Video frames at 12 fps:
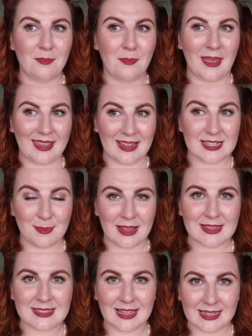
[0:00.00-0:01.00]
big
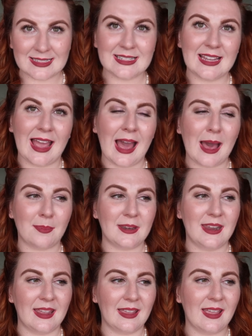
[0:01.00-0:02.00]
expense that I see
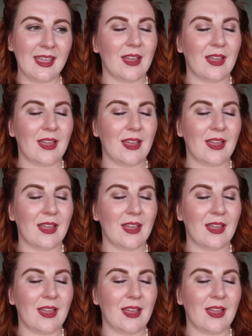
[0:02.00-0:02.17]
happening.